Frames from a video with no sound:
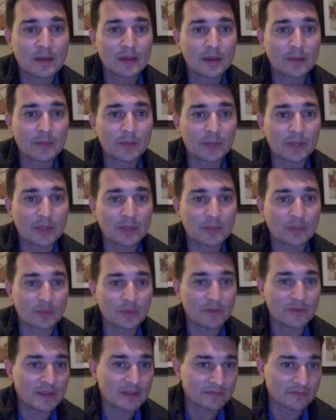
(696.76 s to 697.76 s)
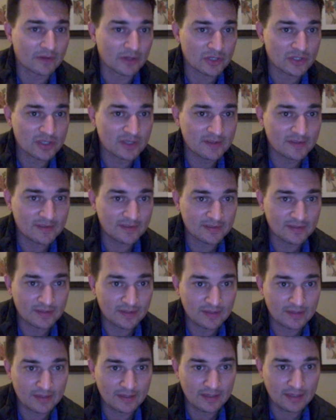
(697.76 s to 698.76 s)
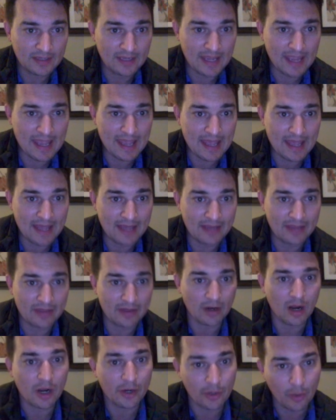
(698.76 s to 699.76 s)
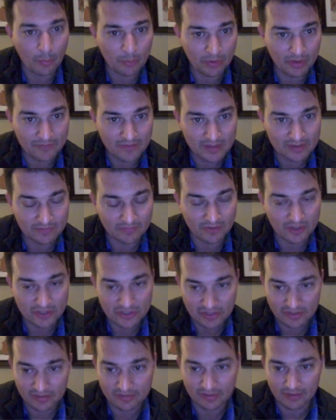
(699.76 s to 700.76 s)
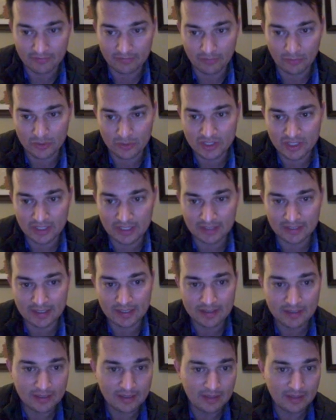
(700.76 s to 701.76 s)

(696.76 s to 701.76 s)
going to look at previous versions, and there are no previous versions, unfortunately.